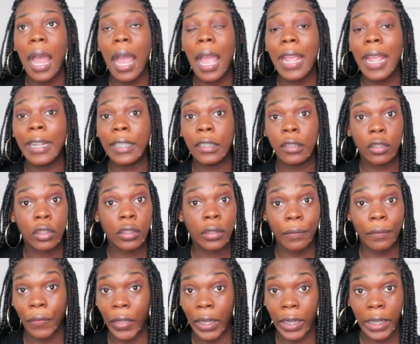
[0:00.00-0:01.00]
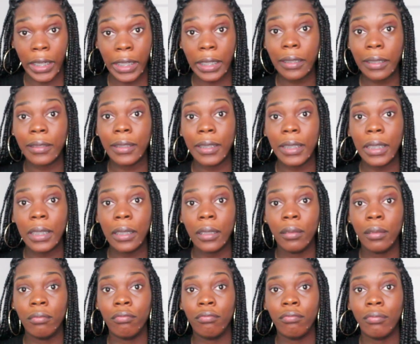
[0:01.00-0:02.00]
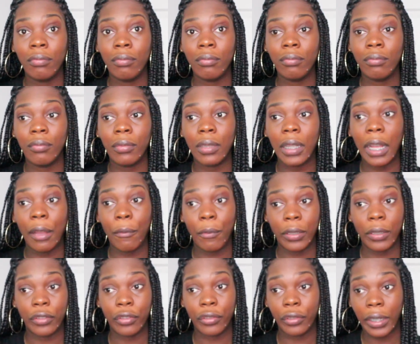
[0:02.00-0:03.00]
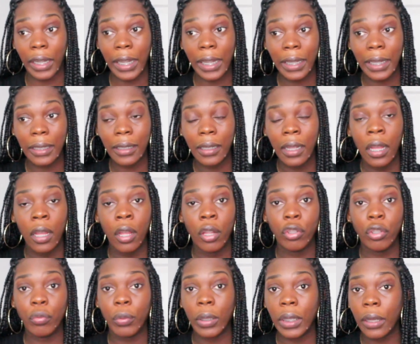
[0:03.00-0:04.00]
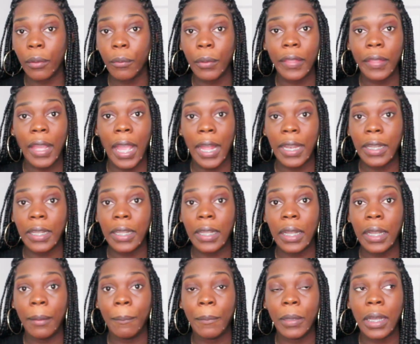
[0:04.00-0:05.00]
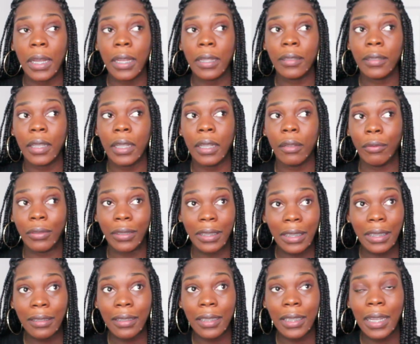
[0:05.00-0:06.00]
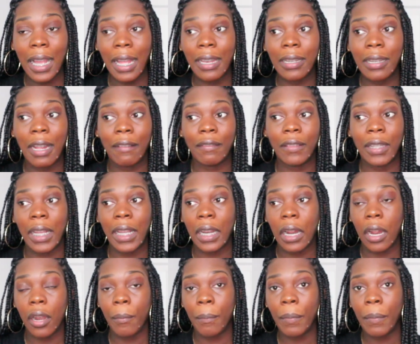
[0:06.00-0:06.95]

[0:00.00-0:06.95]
It's very easy. it was great doing it with Kennedy because it was easy. I didn't have to get out of